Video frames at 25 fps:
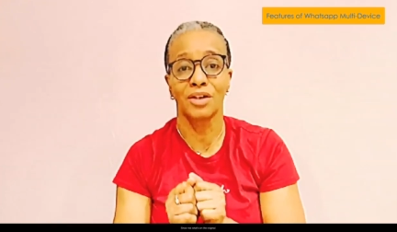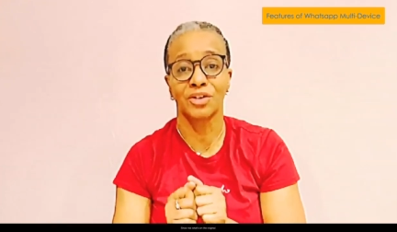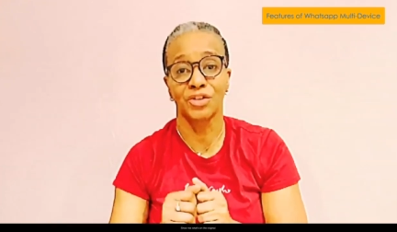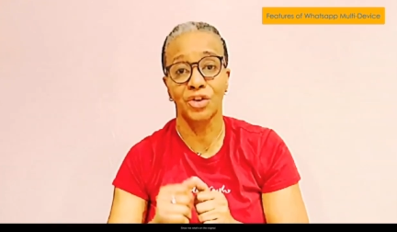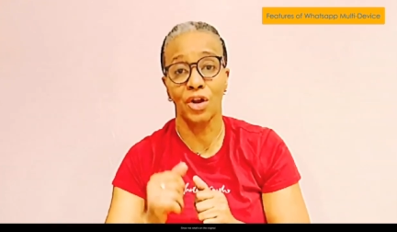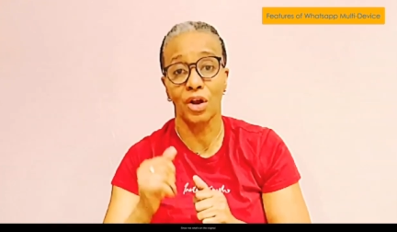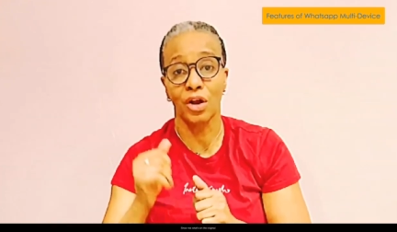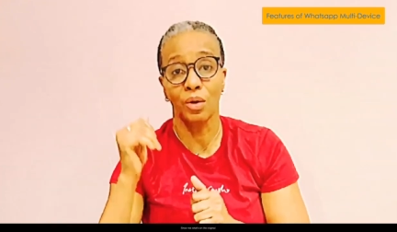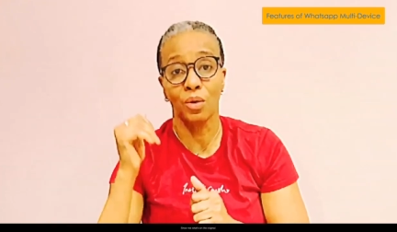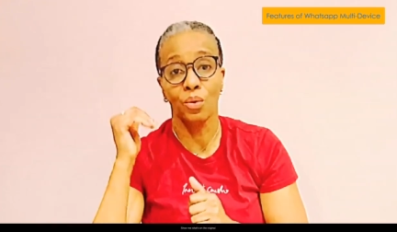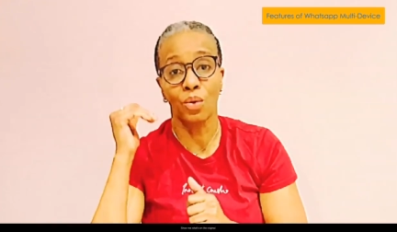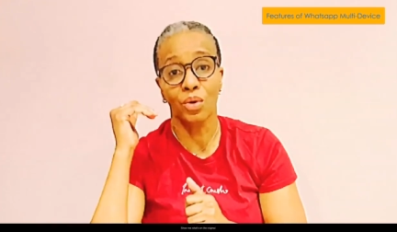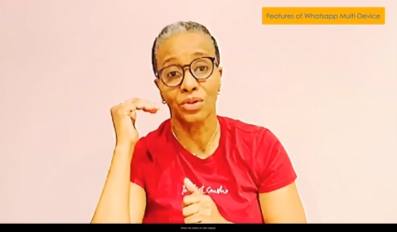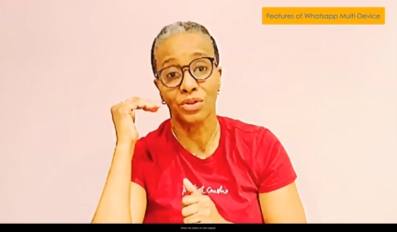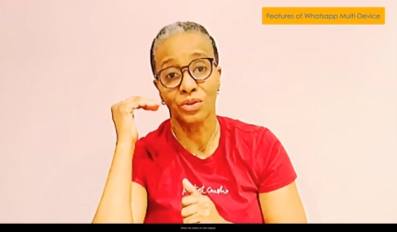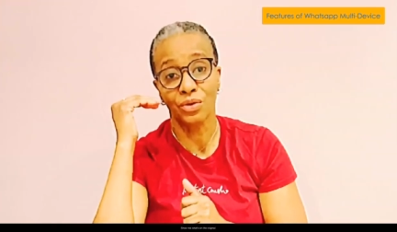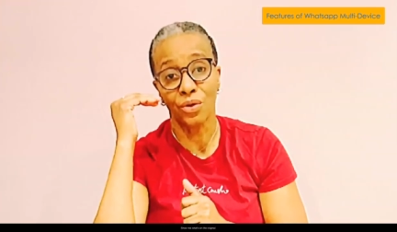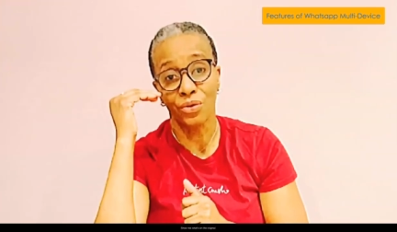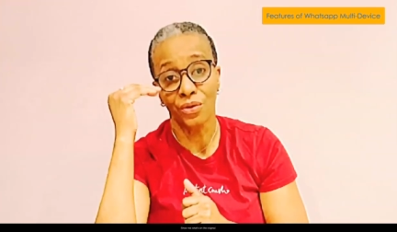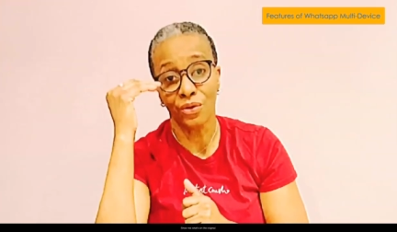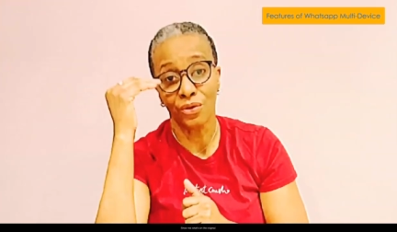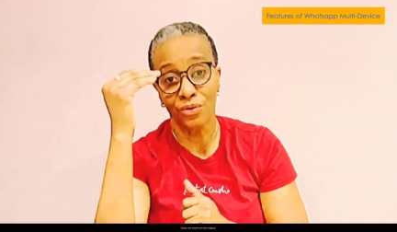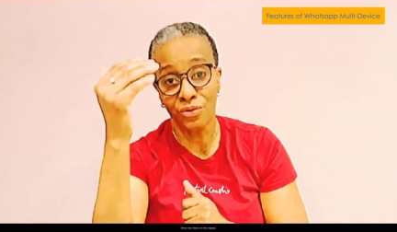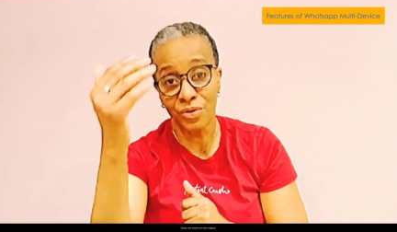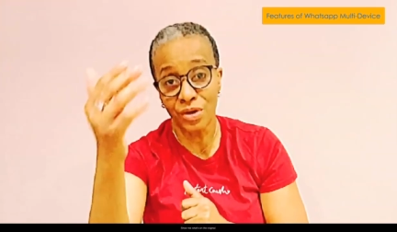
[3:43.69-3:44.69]
showing what's
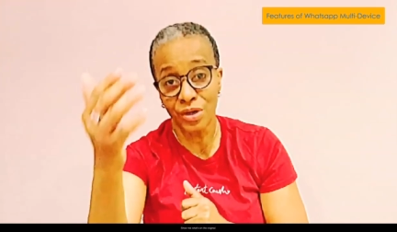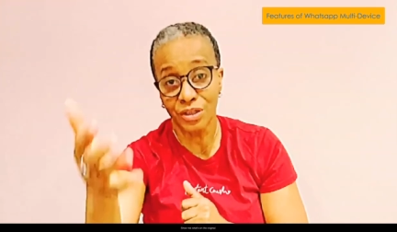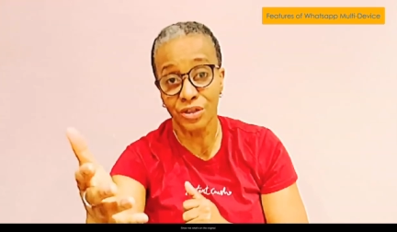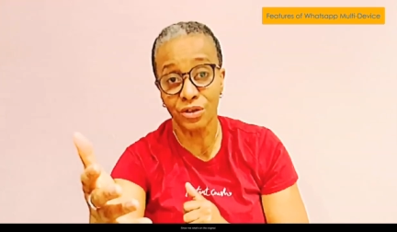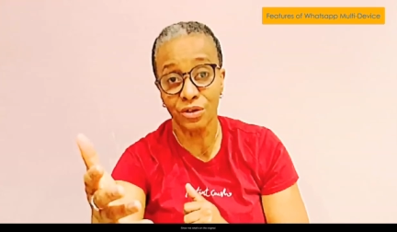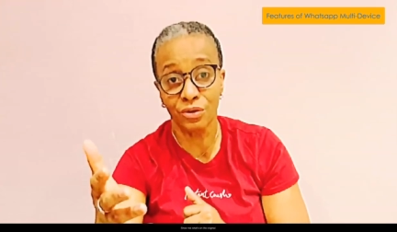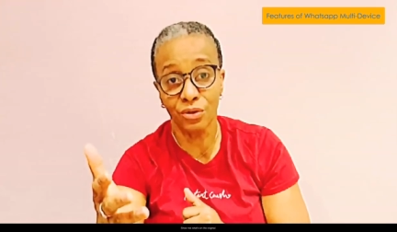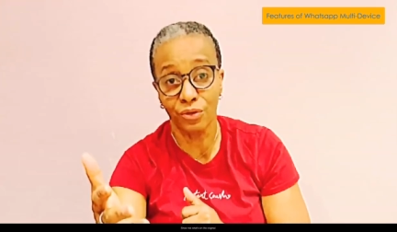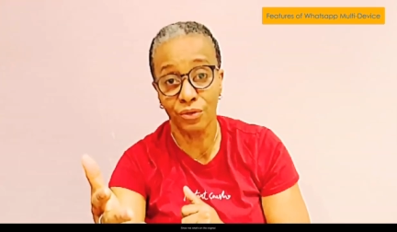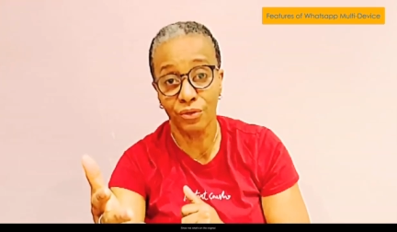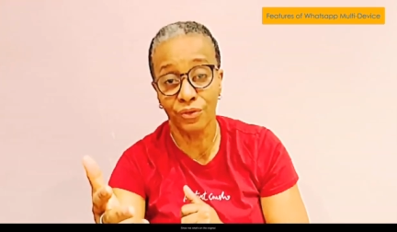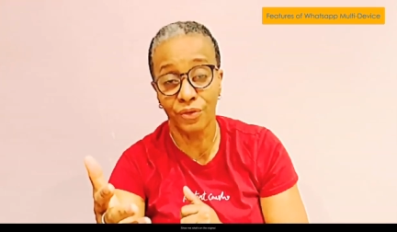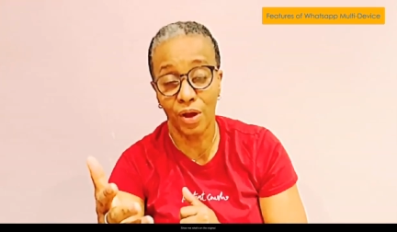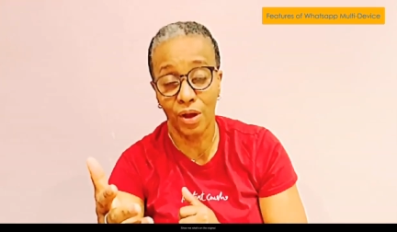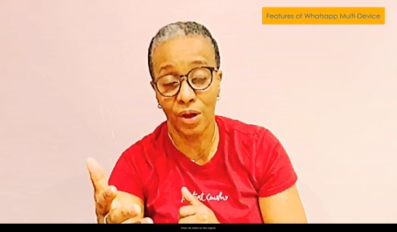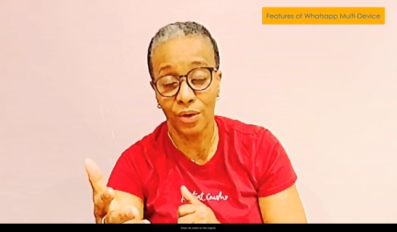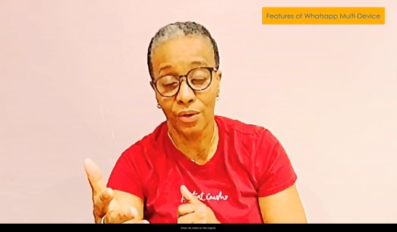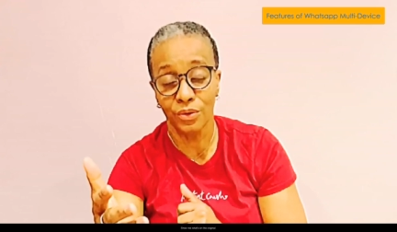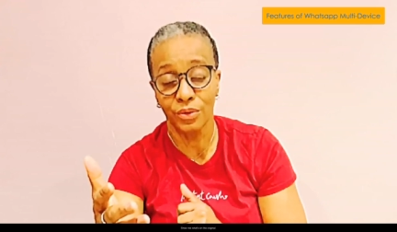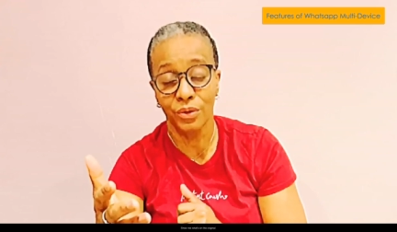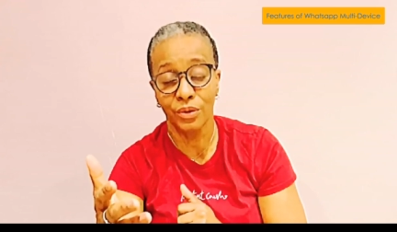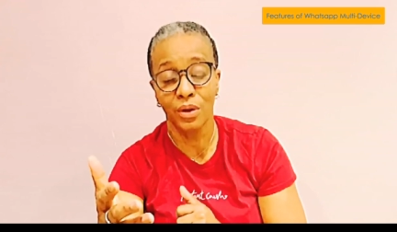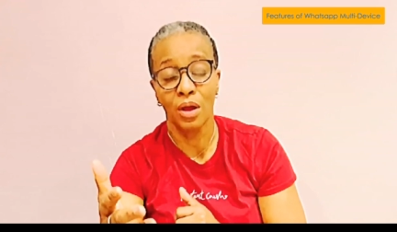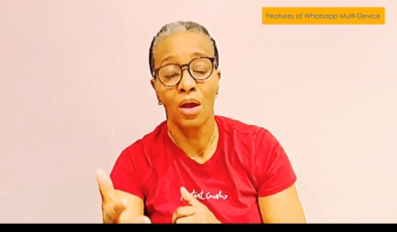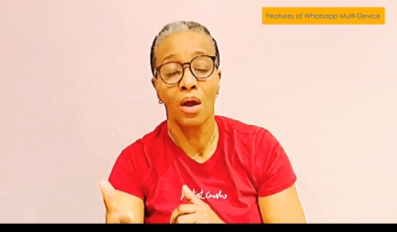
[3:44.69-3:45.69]
on the original
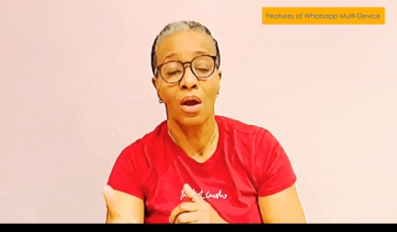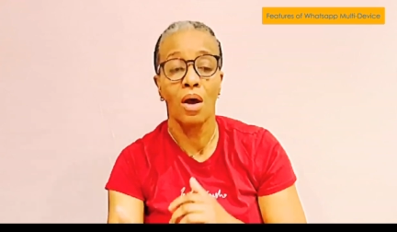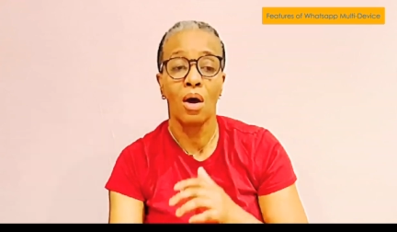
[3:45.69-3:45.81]
phone